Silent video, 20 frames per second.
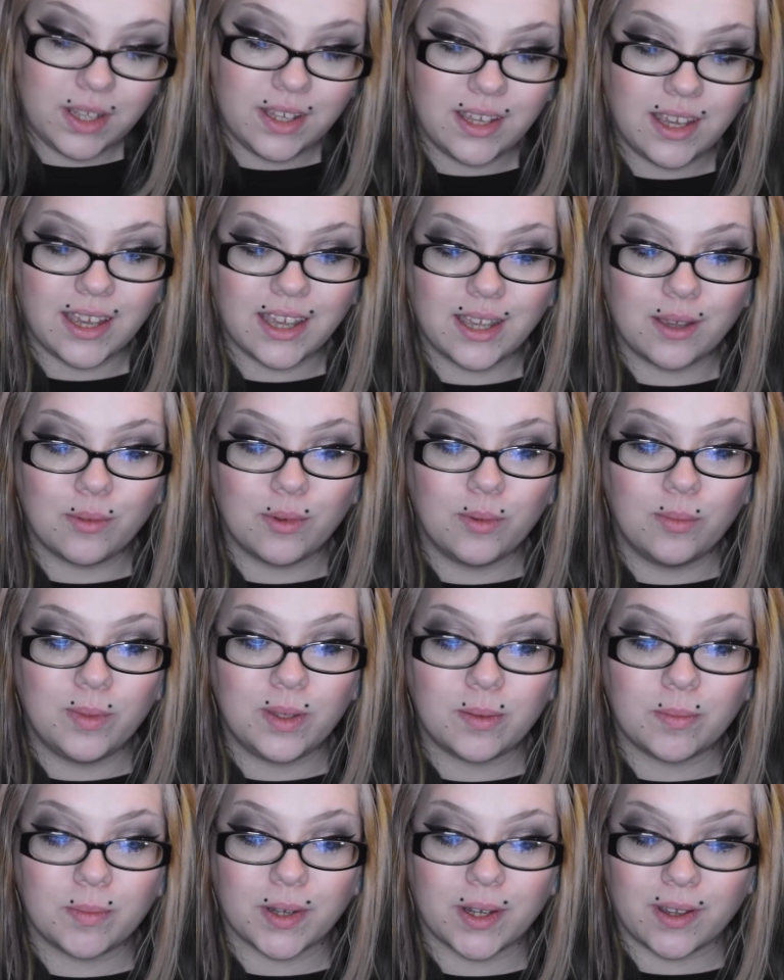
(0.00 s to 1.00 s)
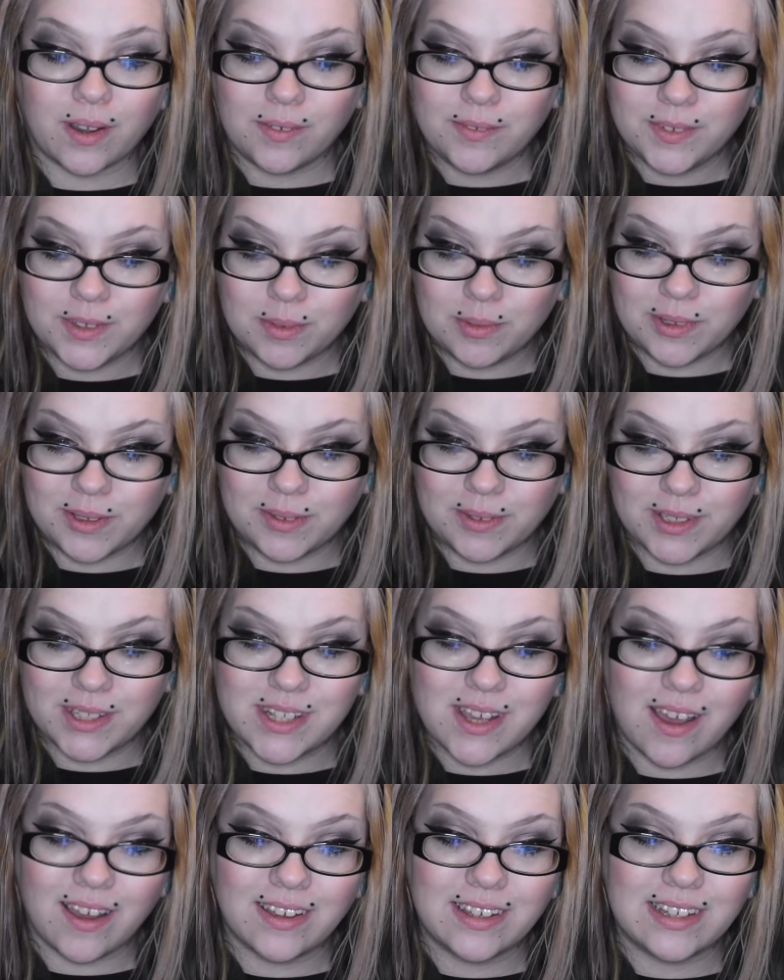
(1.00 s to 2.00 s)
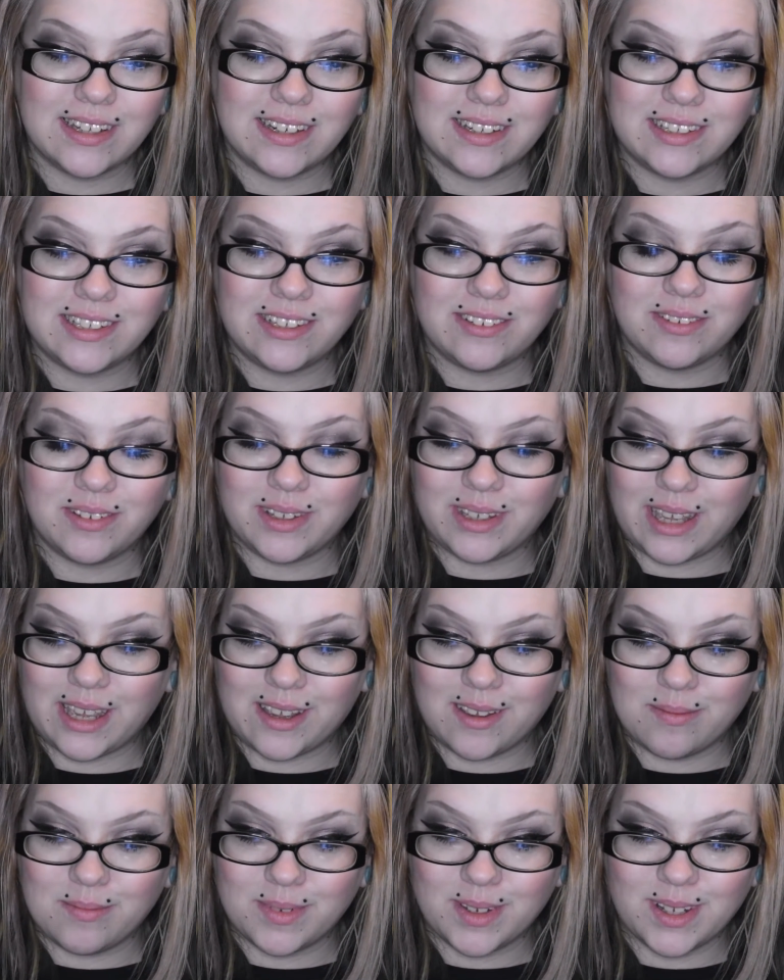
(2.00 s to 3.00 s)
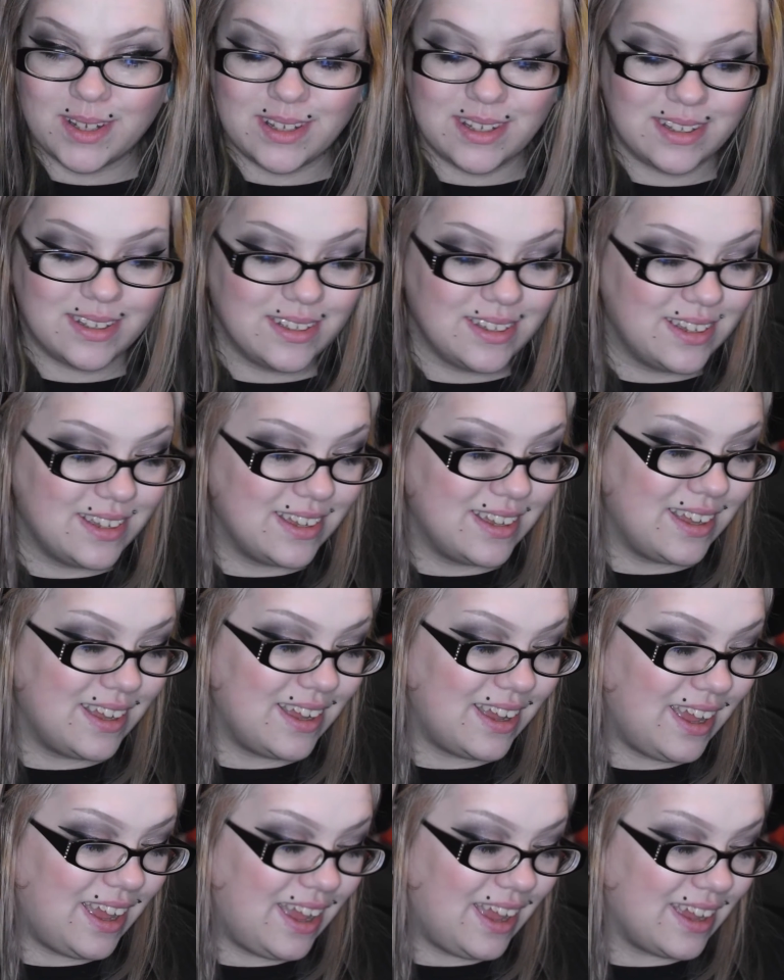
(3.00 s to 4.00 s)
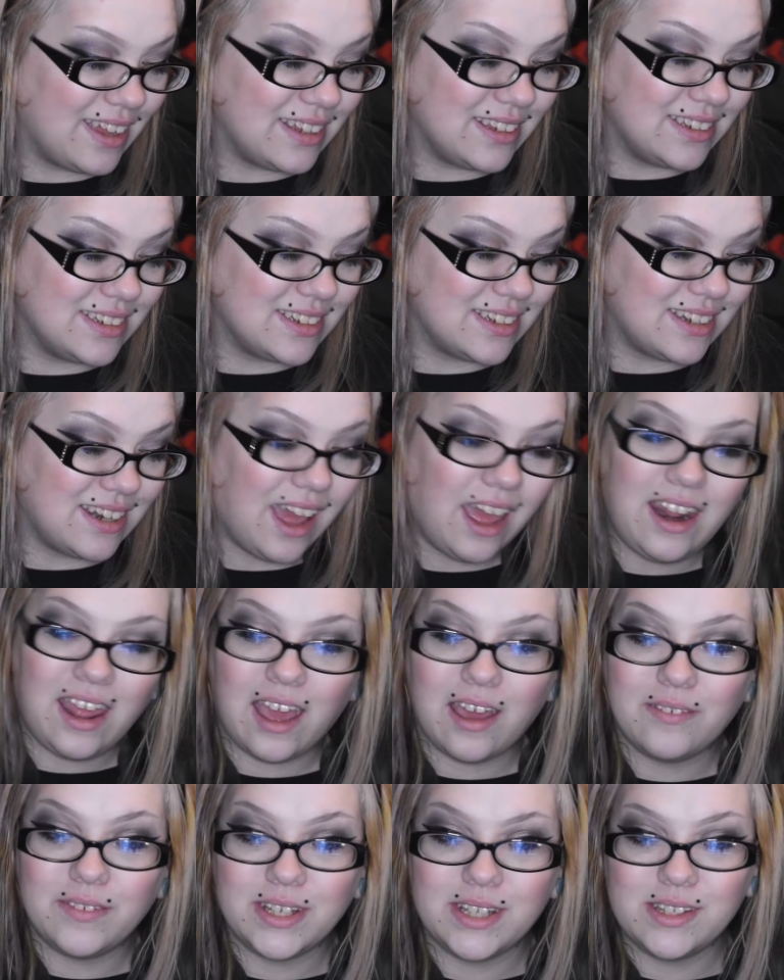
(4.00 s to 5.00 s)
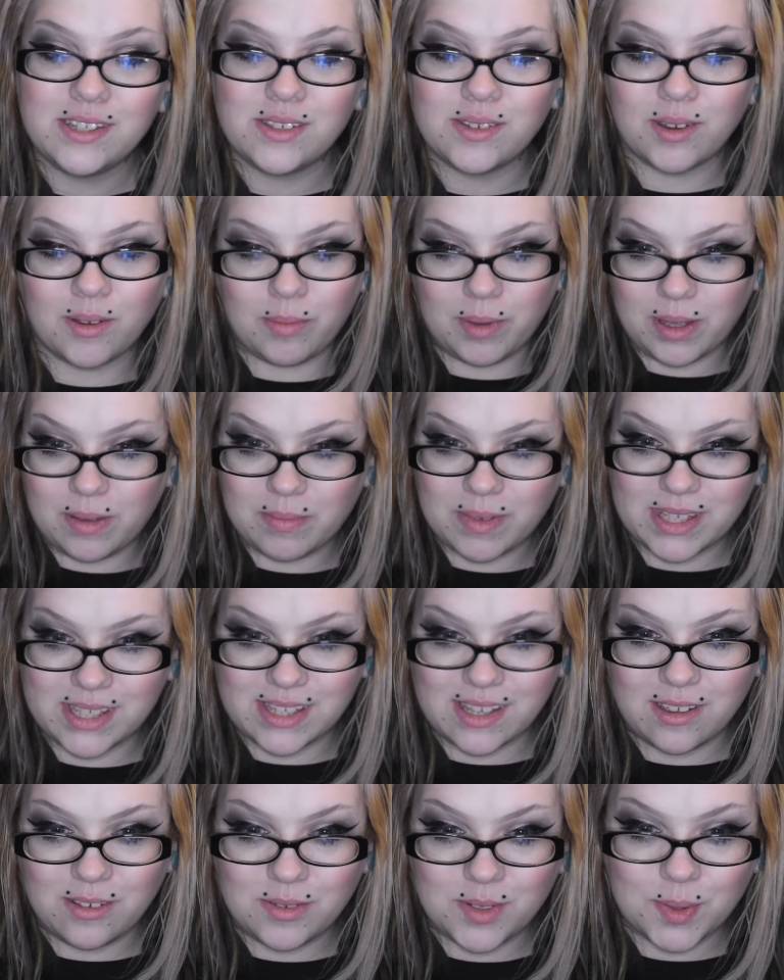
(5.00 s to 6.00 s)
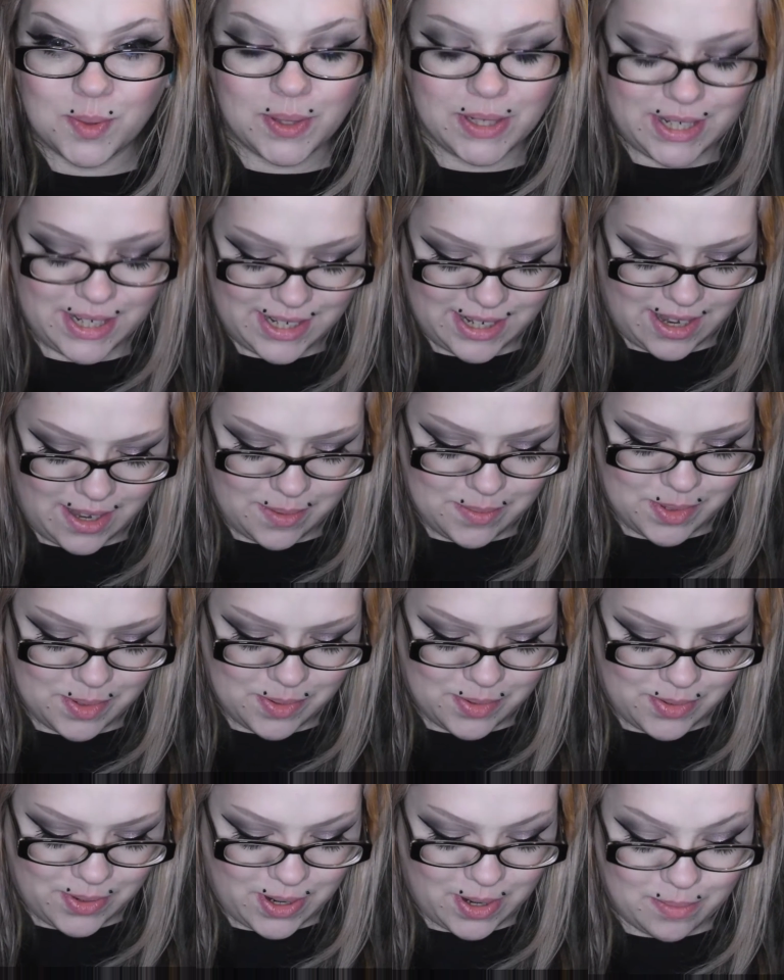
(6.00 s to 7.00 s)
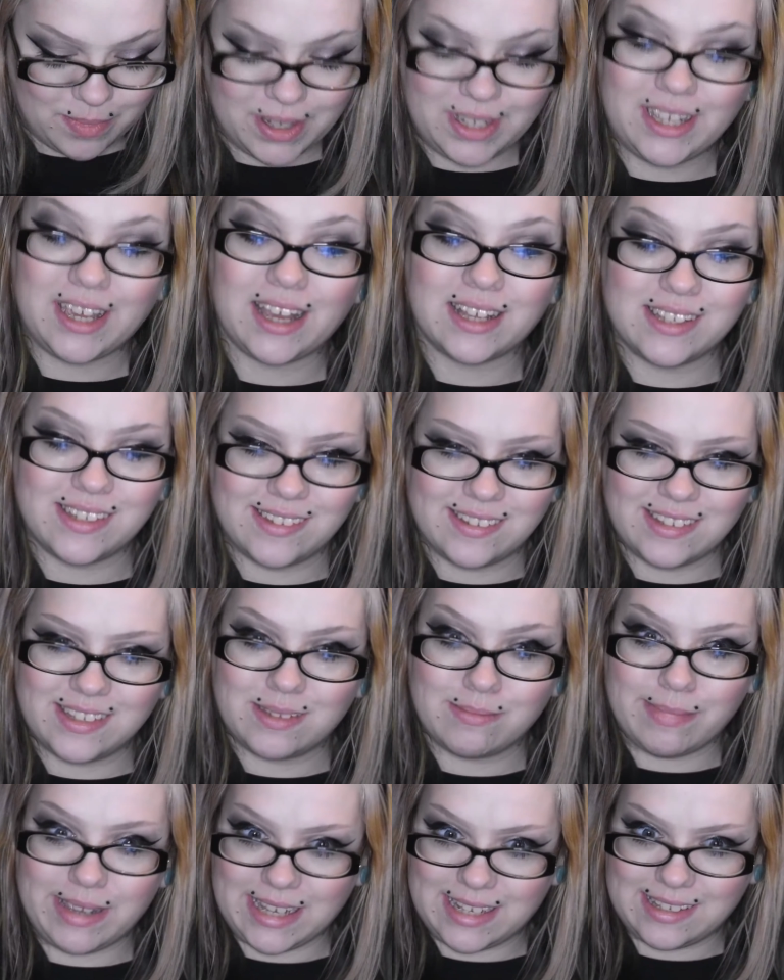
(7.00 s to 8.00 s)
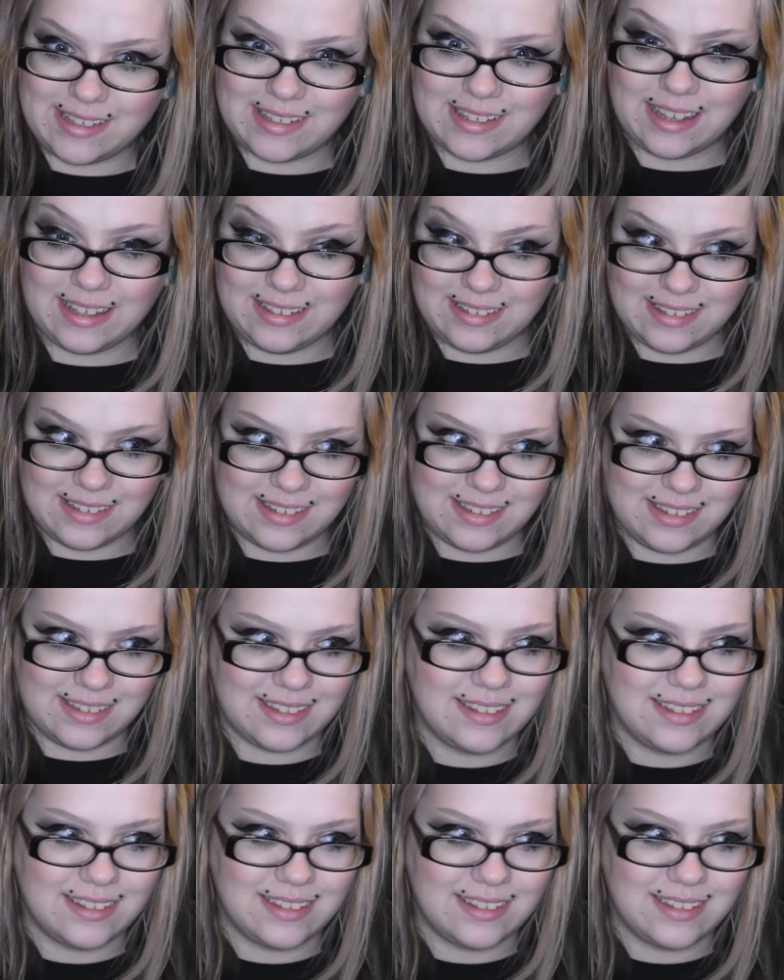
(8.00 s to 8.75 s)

I will be more comfortable with talking into a camera and not having to repeat myself 20 times before I'm like, yes, this makes sense.